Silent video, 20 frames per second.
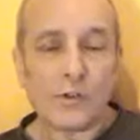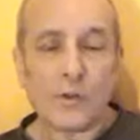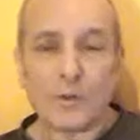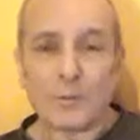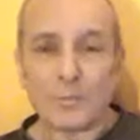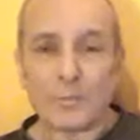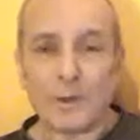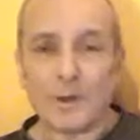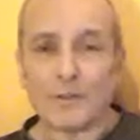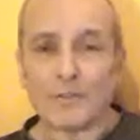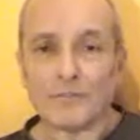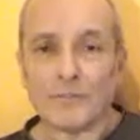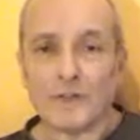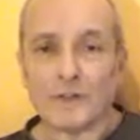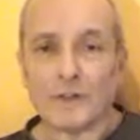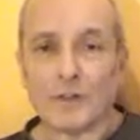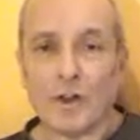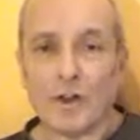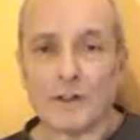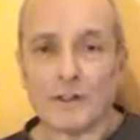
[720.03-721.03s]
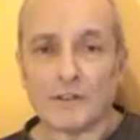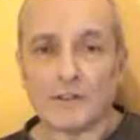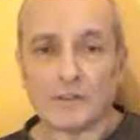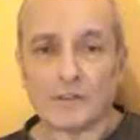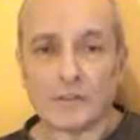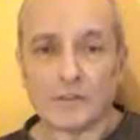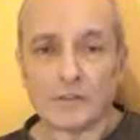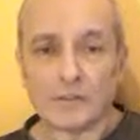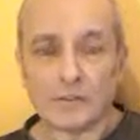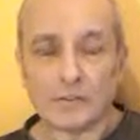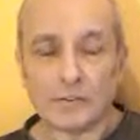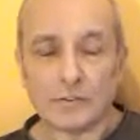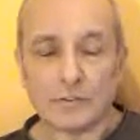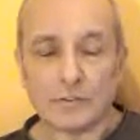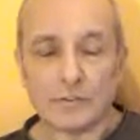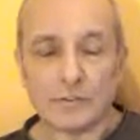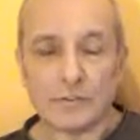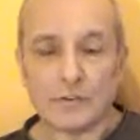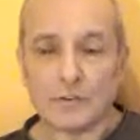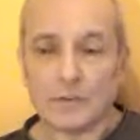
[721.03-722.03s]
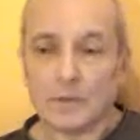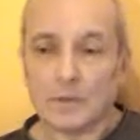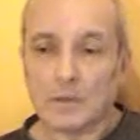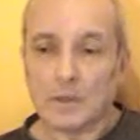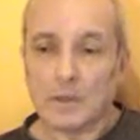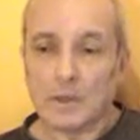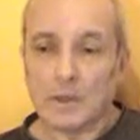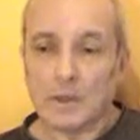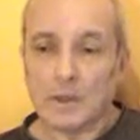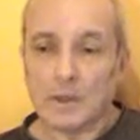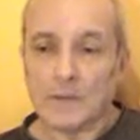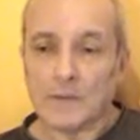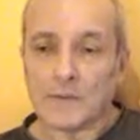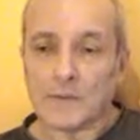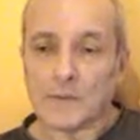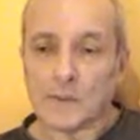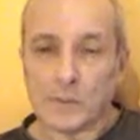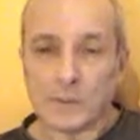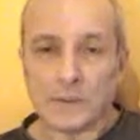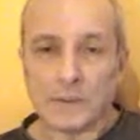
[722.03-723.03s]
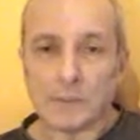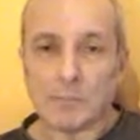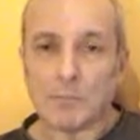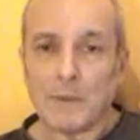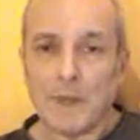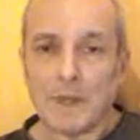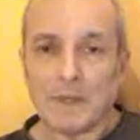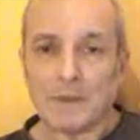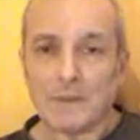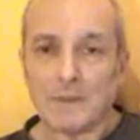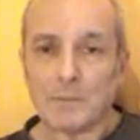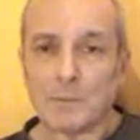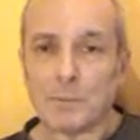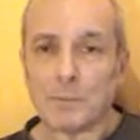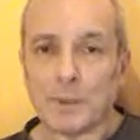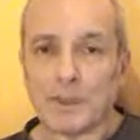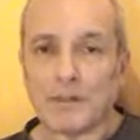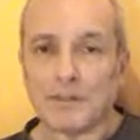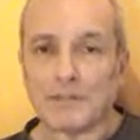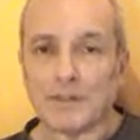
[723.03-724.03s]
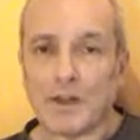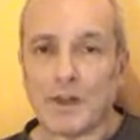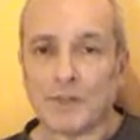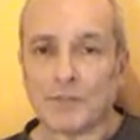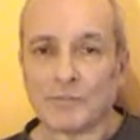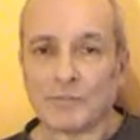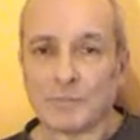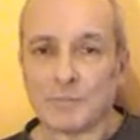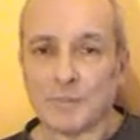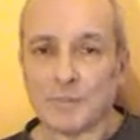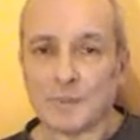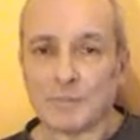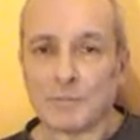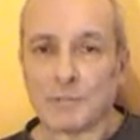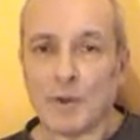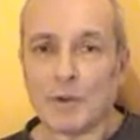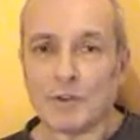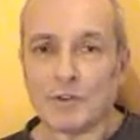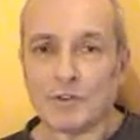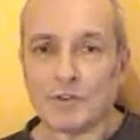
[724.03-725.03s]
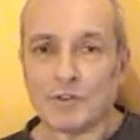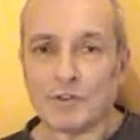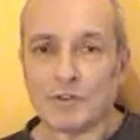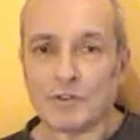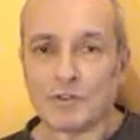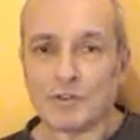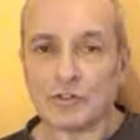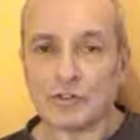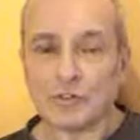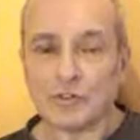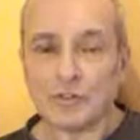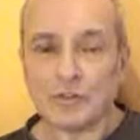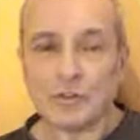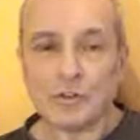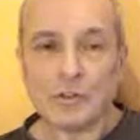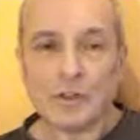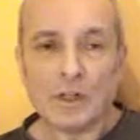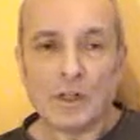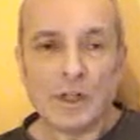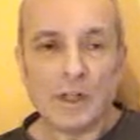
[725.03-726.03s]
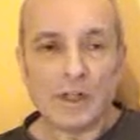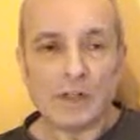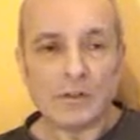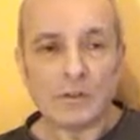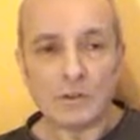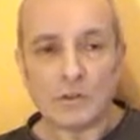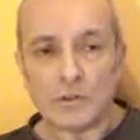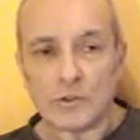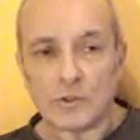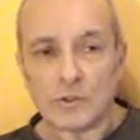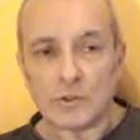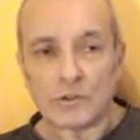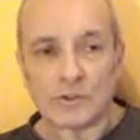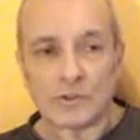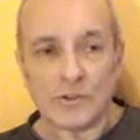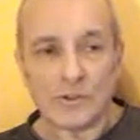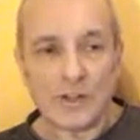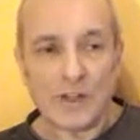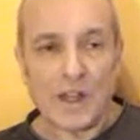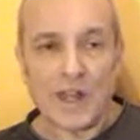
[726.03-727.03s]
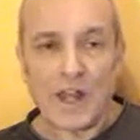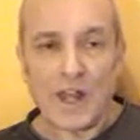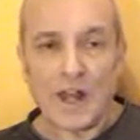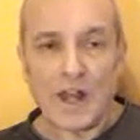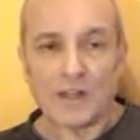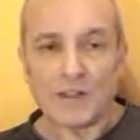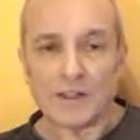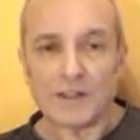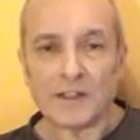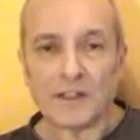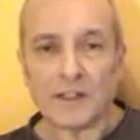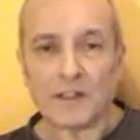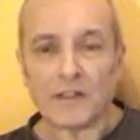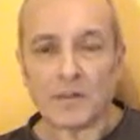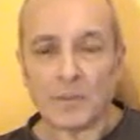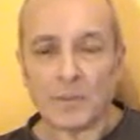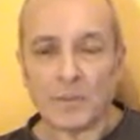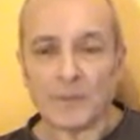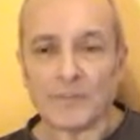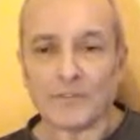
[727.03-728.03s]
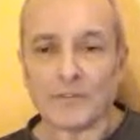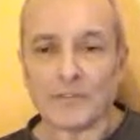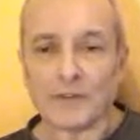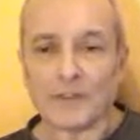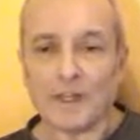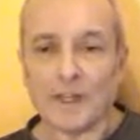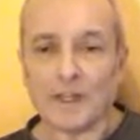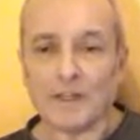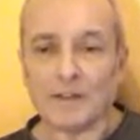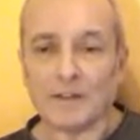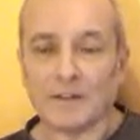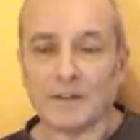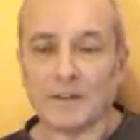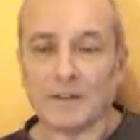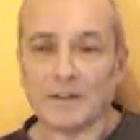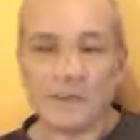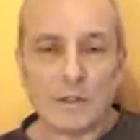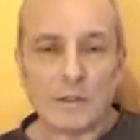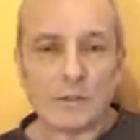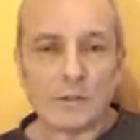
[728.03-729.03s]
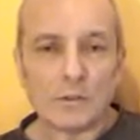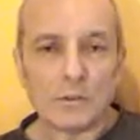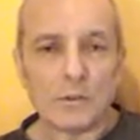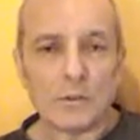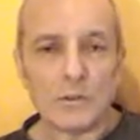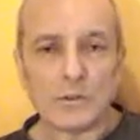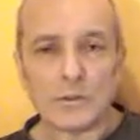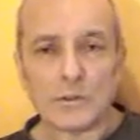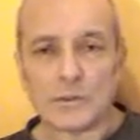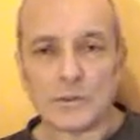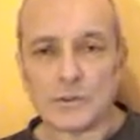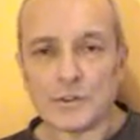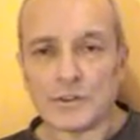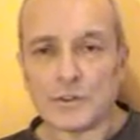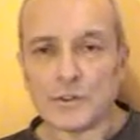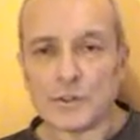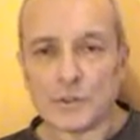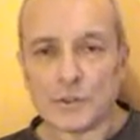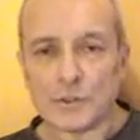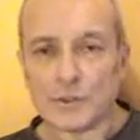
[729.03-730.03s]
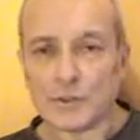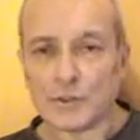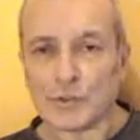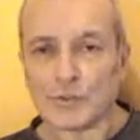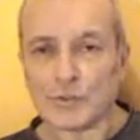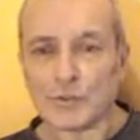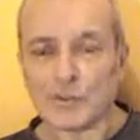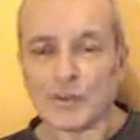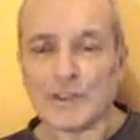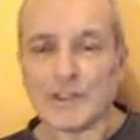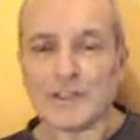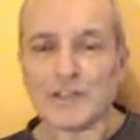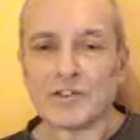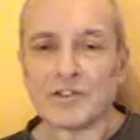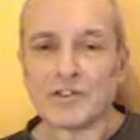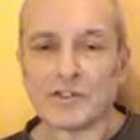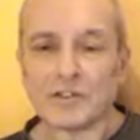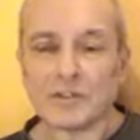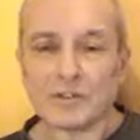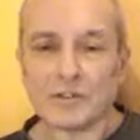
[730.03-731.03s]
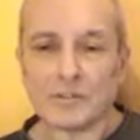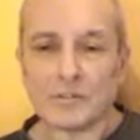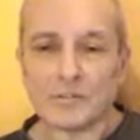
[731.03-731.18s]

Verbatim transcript: called perfect knowledge, and this is when the mind breaks out from its bondage and looks to the alaya once again, looks to the source of creation,